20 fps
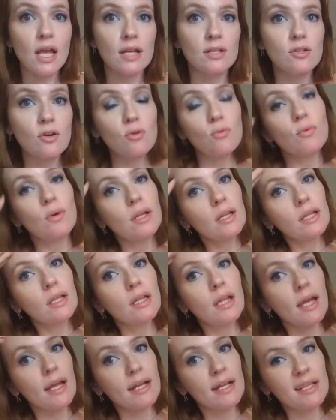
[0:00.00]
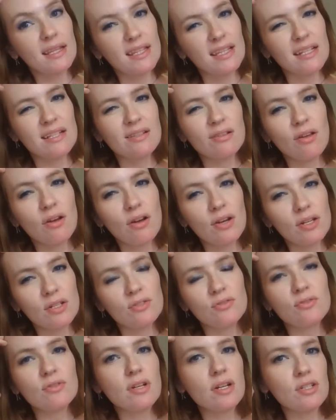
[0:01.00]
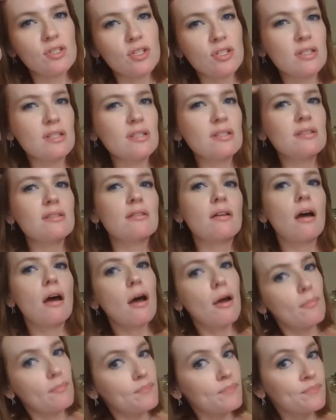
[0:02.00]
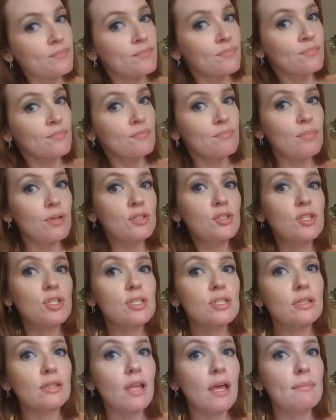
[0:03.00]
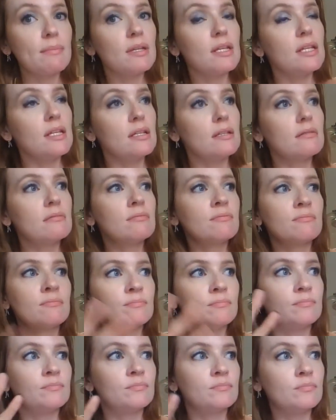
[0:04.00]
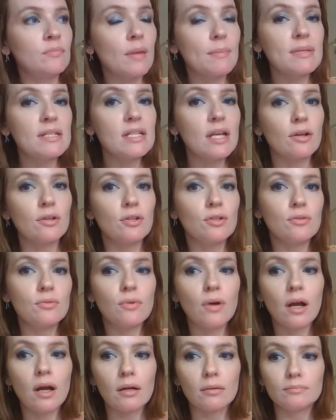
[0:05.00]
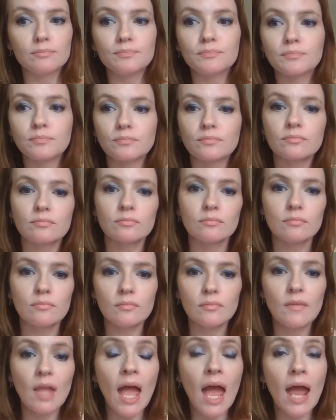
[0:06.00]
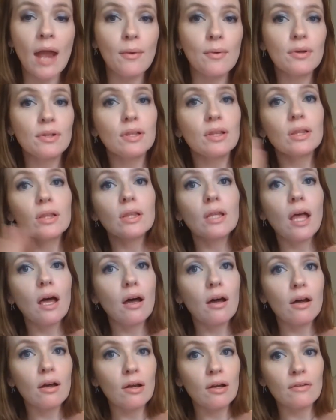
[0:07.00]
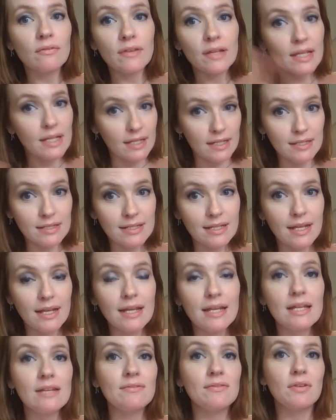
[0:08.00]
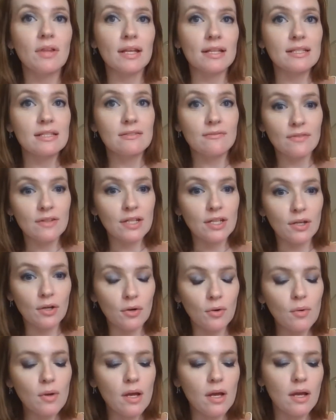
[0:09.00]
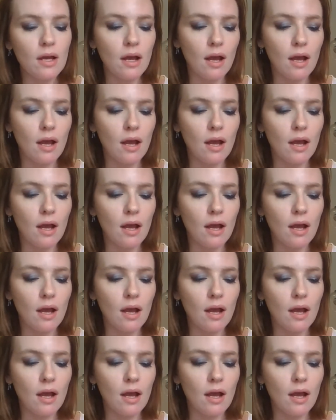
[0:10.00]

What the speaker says: I don't really like these long introductions, but just let me tell you, I would love it if you like this video